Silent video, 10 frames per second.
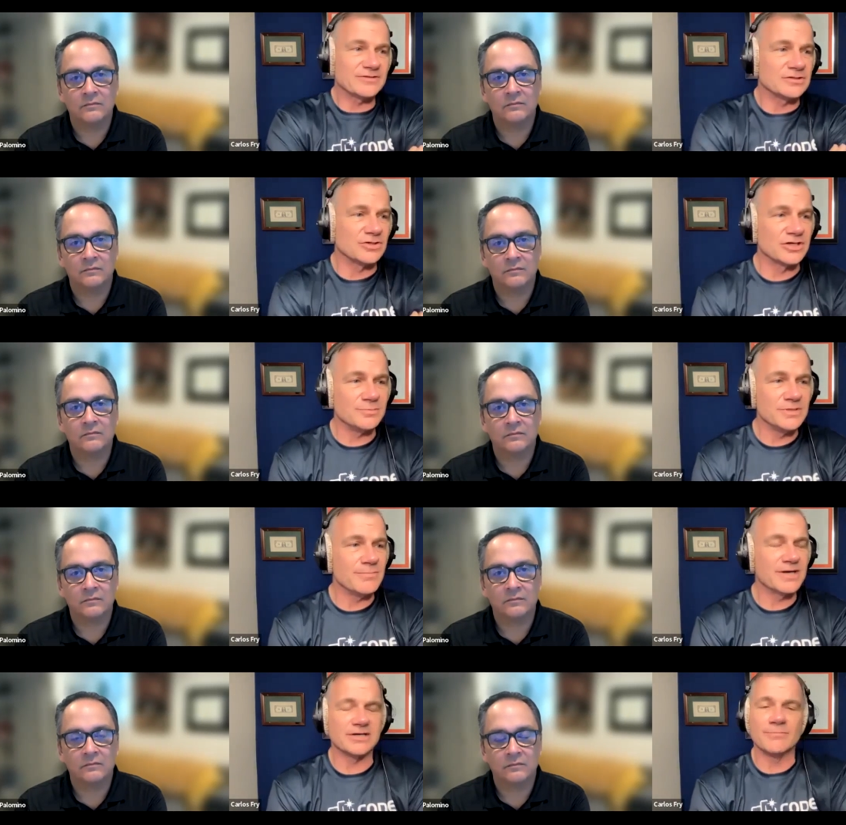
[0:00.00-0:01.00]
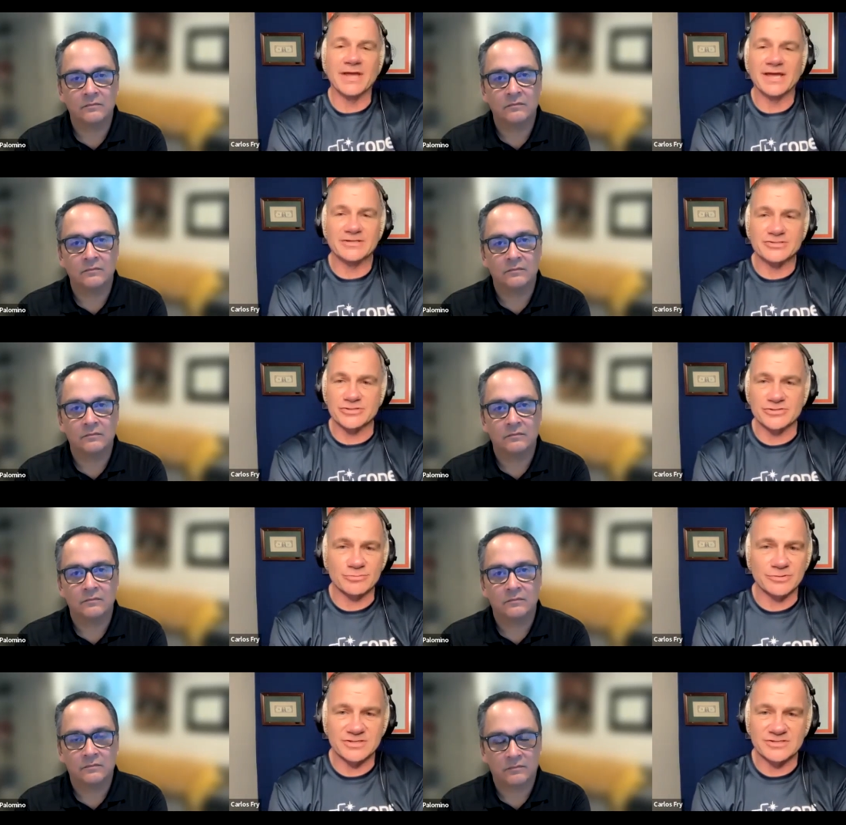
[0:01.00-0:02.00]
Speaker 1: learn to be better managers
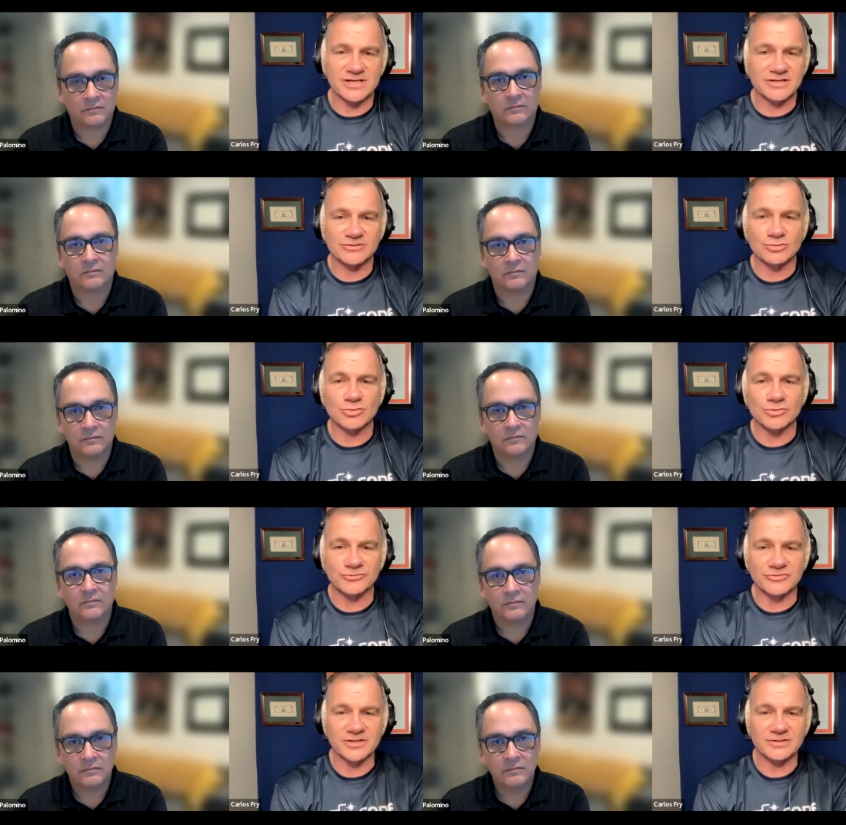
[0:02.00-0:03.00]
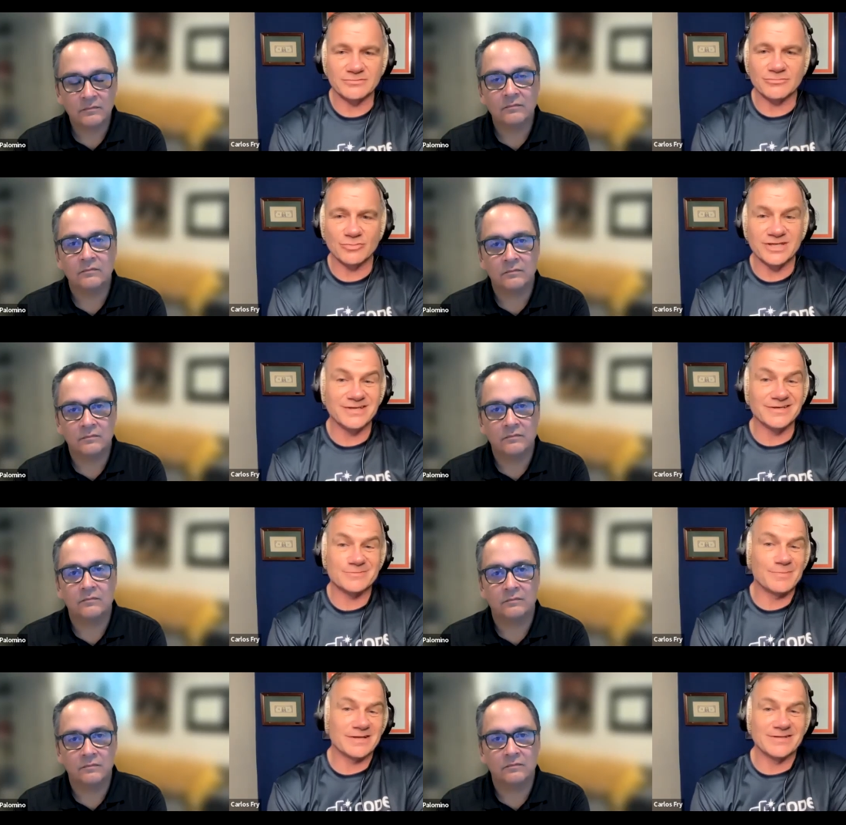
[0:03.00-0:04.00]
with a set of tools that we didn't
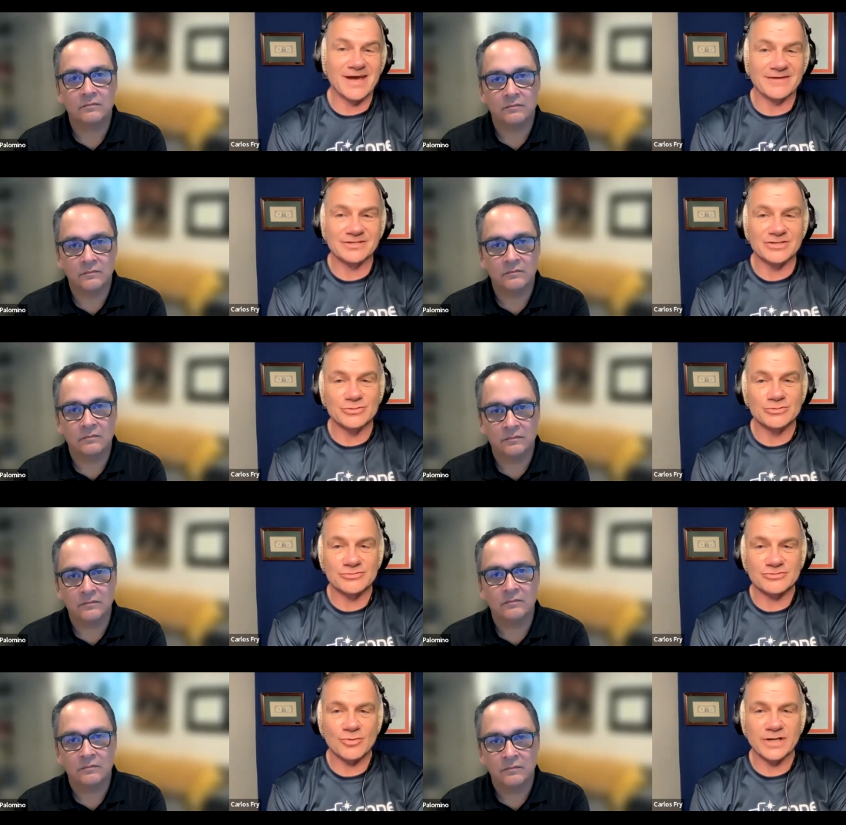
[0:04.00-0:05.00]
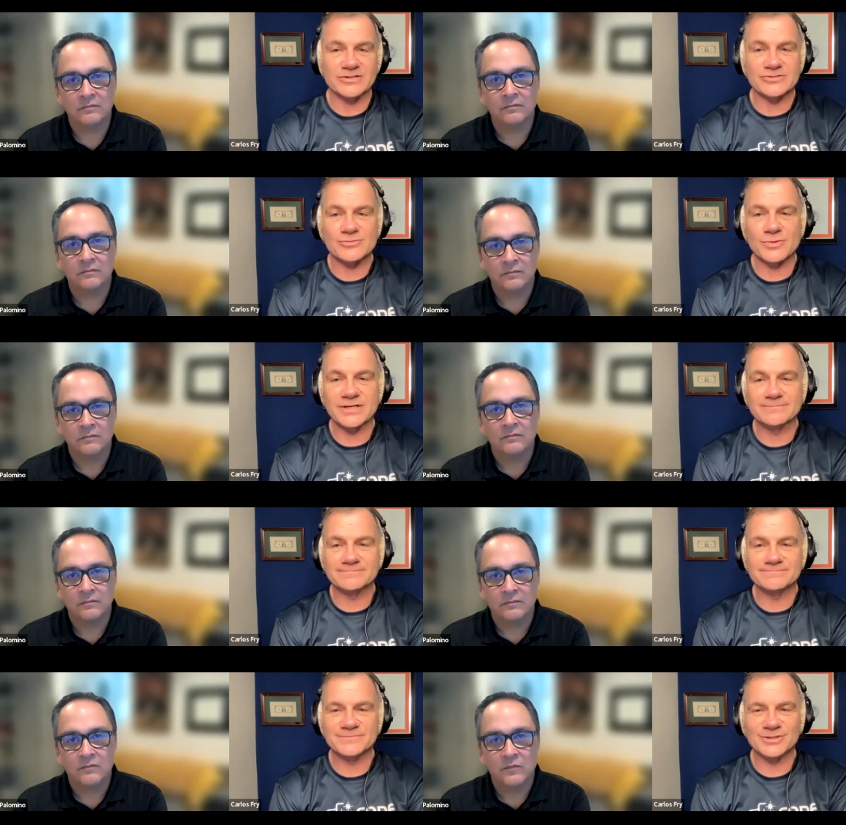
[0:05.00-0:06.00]
expect to have to use quite this way.
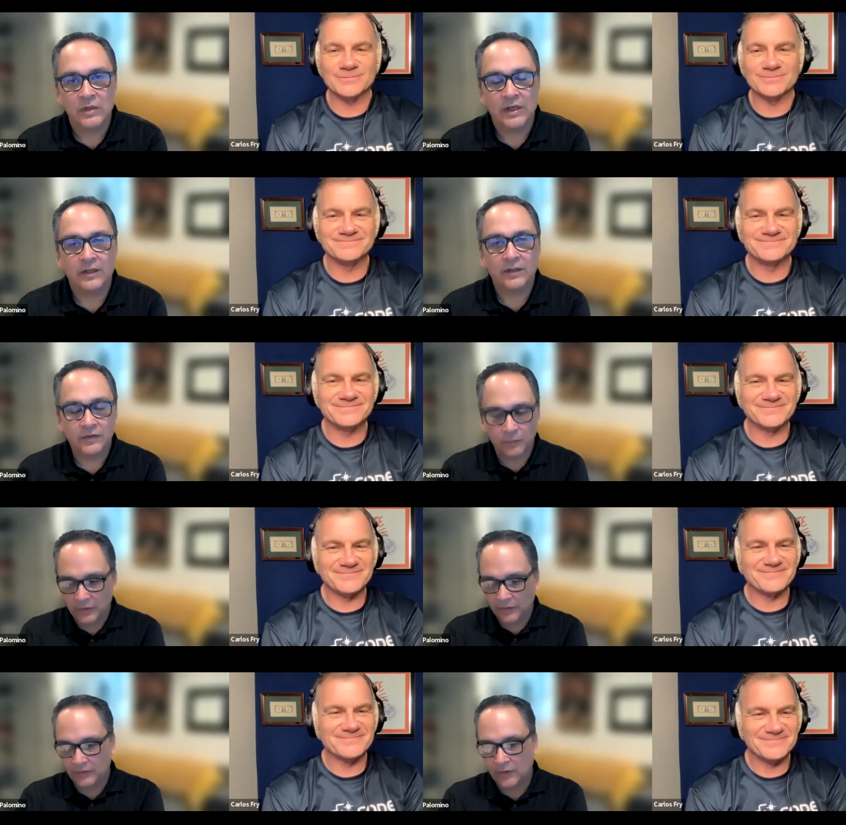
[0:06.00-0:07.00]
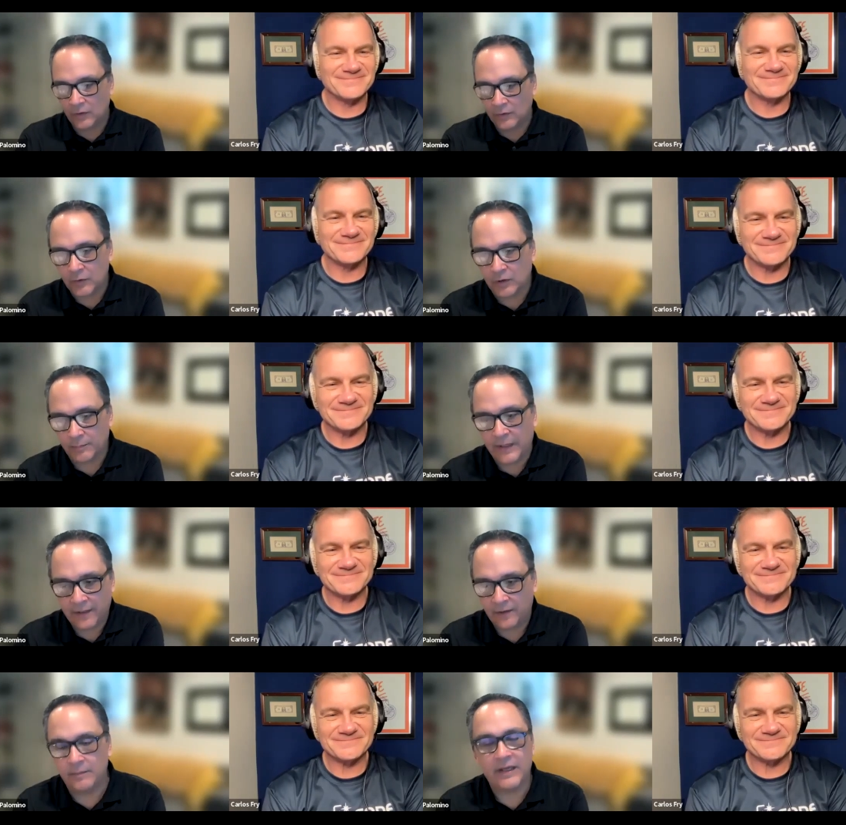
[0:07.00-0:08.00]
So.
Speaker 2: Yeah, it isn't what is the old Hewlett
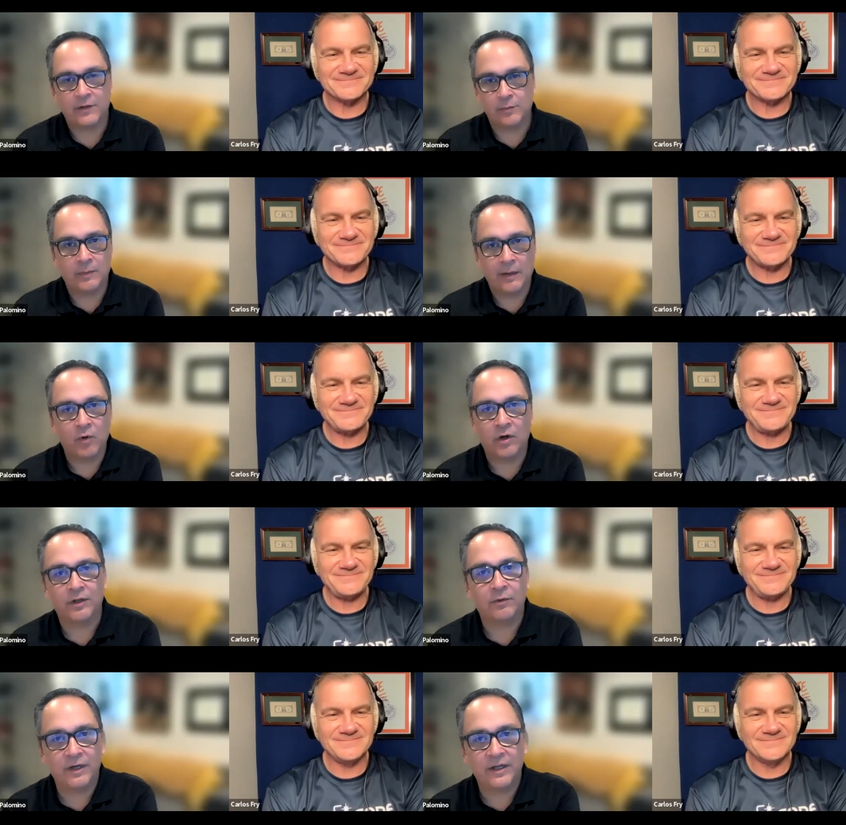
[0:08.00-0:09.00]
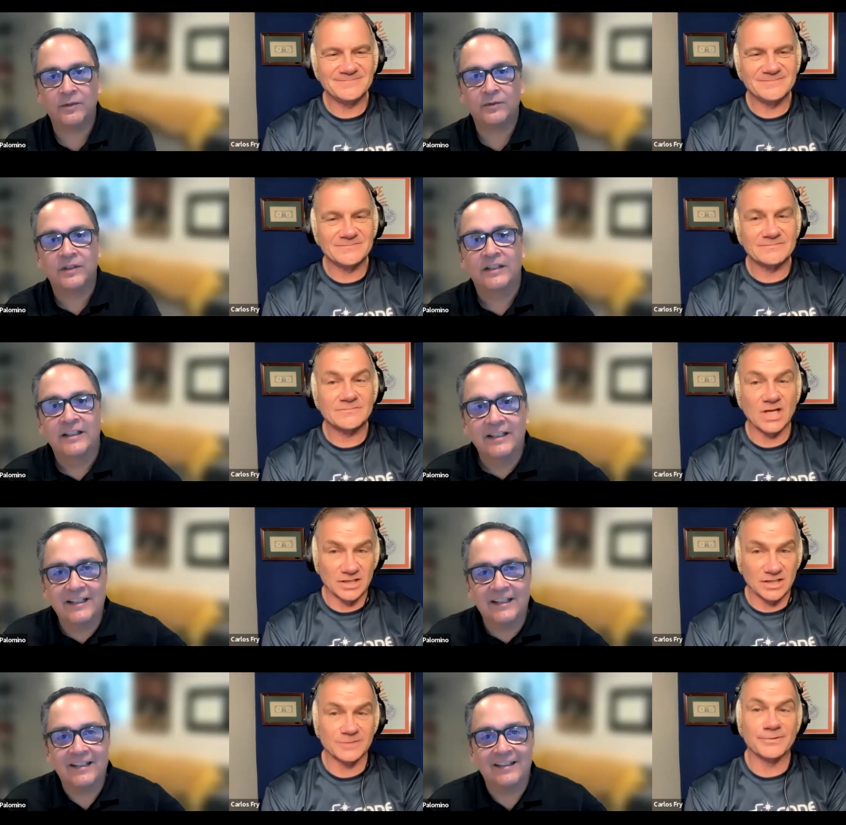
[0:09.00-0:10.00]
Packard management by walking around?
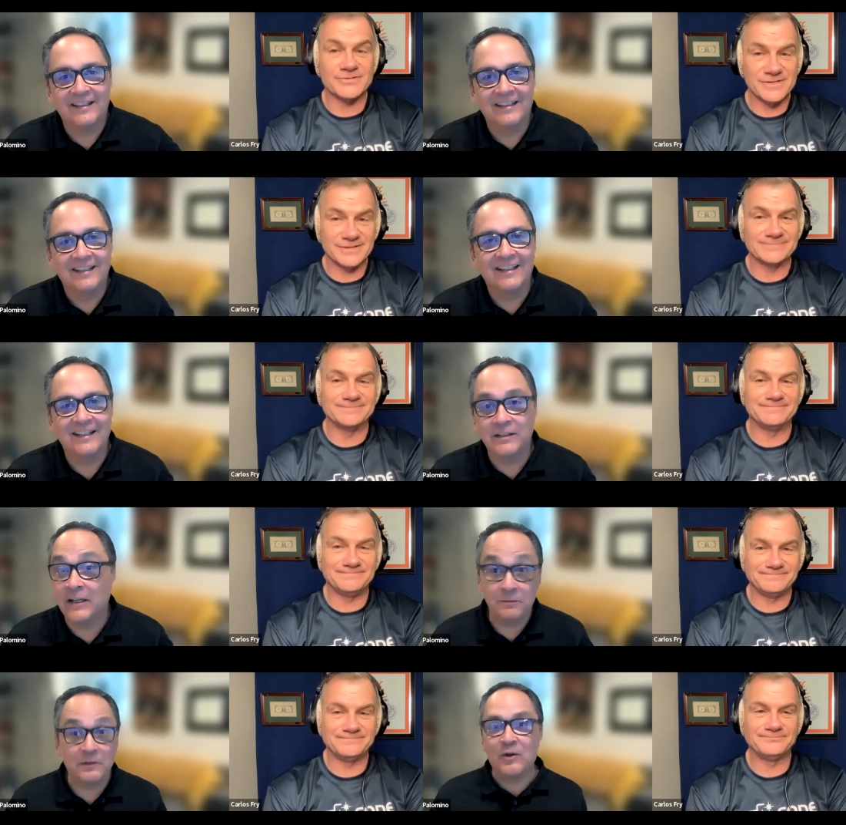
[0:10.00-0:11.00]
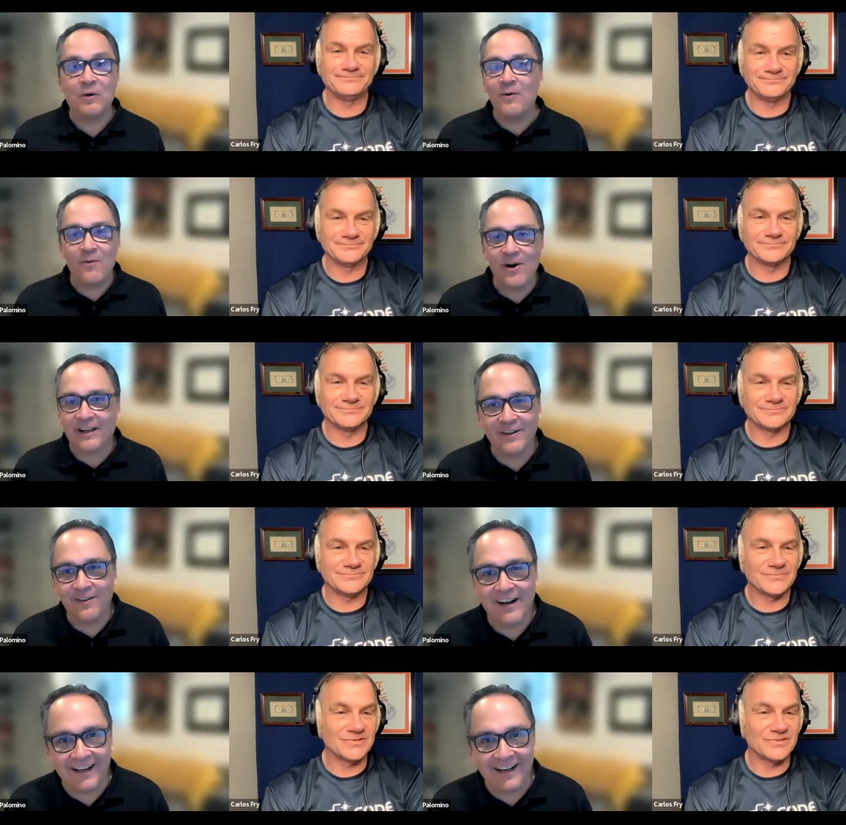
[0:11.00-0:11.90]
Speaker 1: 100%.
Speaker 2: There's no walking around.